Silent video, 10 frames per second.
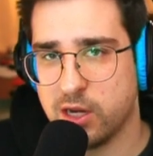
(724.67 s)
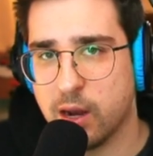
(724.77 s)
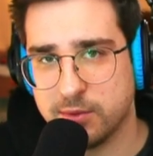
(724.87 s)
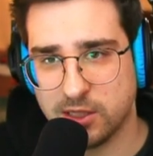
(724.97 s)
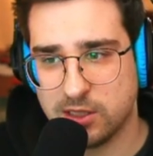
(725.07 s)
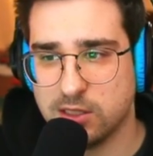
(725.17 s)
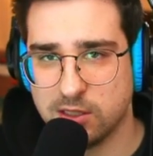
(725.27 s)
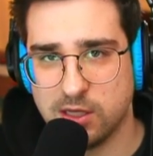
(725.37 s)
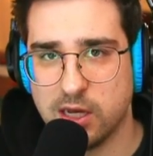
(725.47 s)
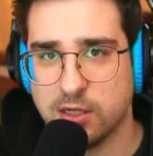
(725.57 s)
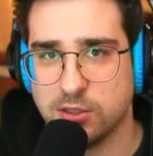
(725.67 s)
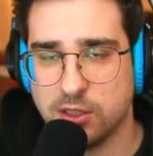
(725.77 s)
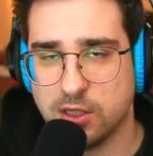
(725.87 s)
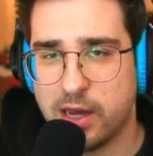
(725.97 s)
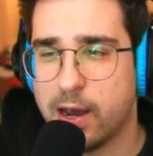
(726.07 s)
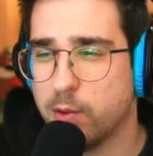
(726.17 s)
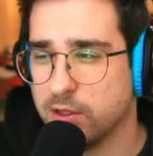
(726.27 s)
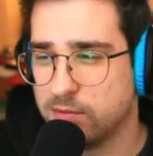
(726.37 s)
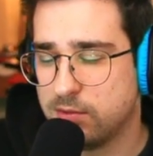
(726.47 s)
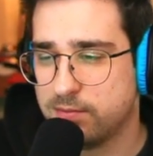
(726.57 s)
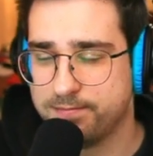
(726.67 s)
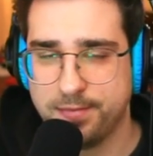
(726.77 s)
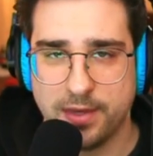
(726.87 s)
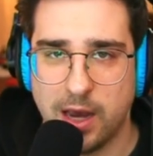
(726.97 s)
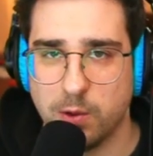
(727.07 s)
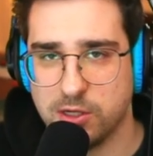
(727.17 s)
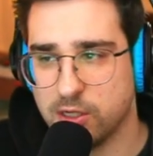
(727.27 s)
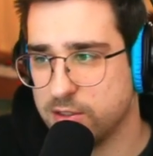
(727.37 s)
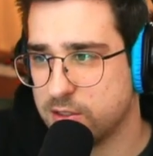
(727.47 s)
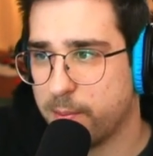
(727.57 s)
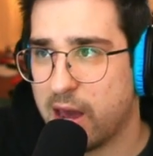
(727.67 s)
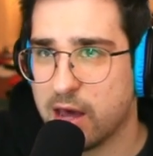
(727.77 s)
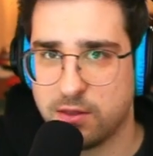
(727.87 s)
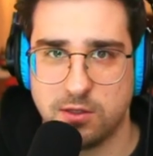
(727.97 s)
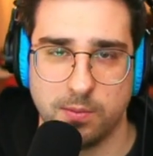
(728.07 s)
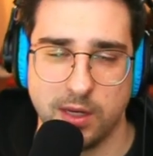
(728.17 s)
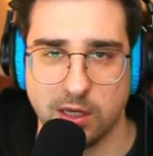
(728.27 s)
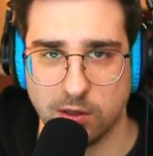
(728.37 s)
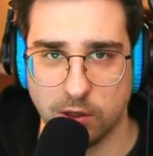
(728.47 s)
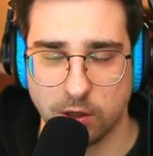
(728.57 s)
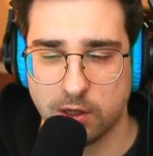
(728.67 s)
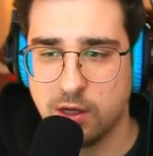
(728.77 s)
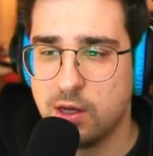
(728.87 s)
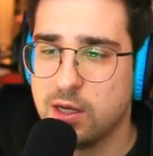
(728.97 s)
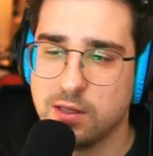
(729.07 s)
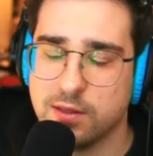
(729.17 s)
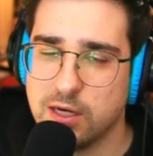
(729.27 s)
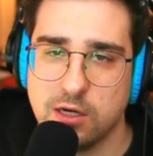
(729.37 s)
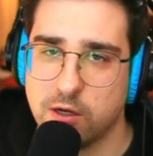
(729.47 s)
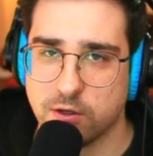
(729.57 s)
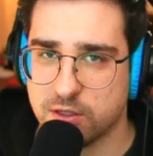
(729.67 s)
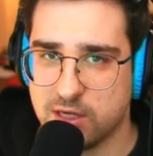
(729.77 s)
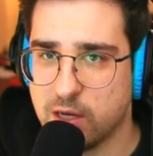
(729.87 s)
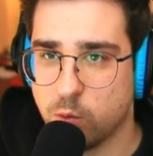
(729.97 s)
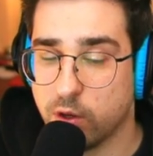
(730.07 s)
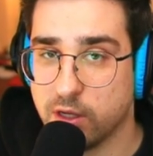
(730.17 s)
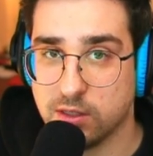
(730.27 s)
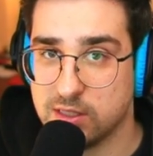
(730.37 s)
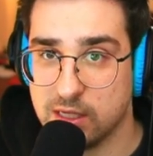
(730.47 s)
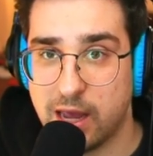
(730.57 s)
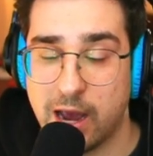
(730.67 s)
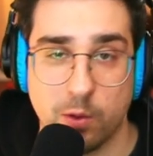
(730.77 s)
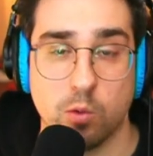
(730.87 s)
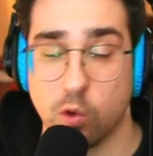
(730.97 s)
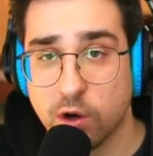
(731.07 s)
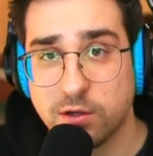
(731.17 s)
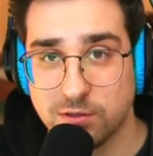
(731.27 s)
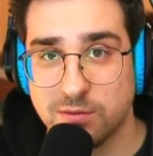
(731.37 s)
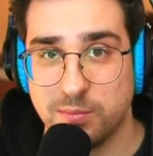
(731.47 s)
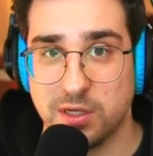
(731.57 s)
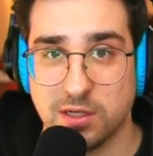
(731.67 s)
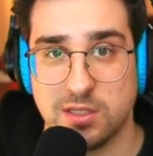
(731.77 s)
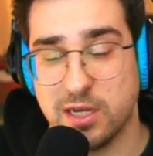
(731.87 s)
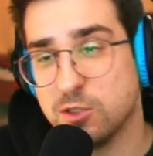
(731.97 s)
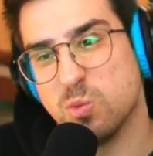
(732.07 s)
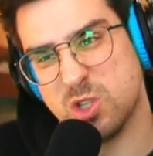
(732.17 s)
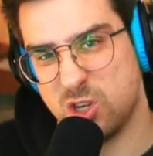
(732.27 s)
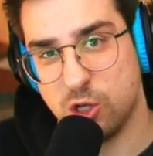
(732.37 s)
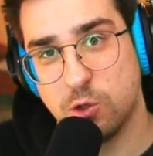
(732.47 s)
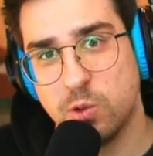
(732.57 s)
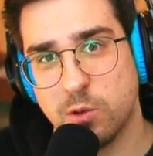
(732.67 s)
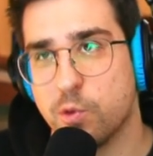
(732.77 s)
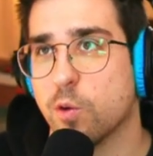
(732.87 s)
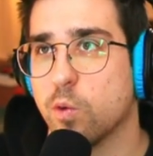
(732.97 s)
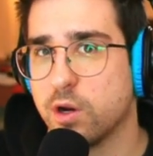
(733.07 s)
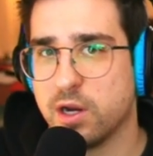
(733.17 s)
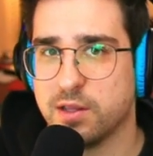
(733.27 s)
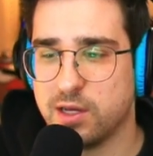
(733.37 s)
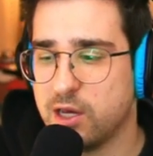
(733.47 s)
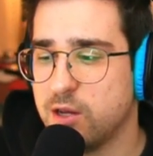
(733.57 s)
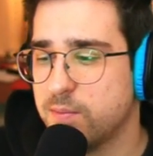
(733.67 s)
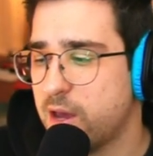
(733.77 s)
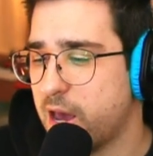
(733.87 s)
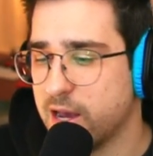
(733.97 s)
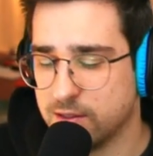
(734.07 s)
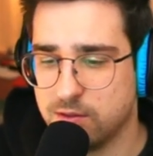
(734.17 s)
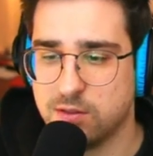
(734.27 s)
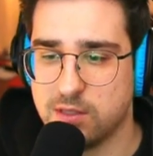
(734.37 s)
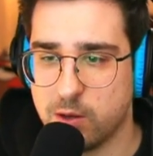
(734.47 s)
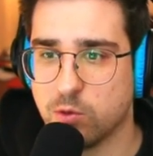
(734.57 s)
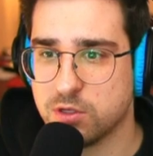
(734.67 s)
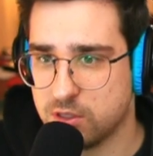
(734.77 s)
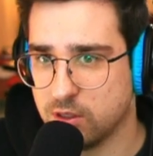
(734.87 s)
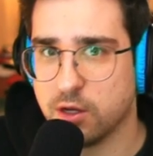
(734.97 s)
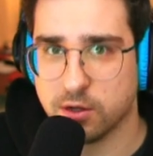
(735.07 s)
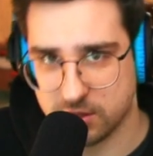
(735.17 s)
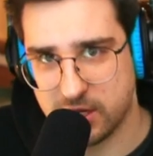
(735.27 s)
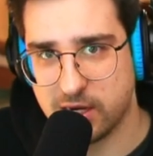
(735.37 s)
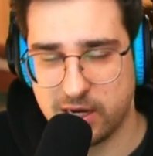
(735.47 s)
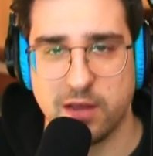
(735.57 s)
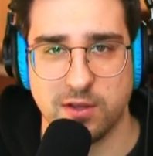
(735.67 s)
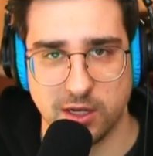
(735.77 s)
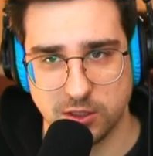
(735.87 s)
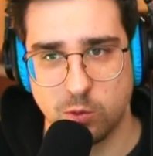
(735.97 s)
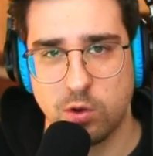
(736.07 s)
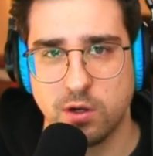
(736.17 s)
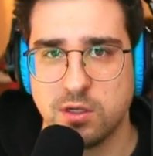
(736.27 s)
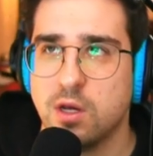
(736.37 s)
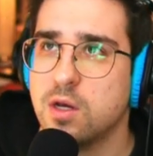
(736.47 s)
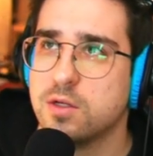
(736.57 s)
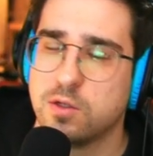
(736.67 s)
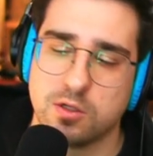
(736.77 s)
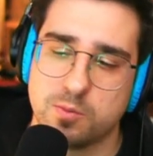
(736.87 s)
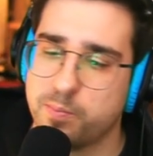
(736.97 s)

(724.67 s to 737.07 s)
object into the engine, how it does the math to make it look. They didn't understand how it worked because the engine was new and we were working on the game as they were still understanding how the engine worked. So at a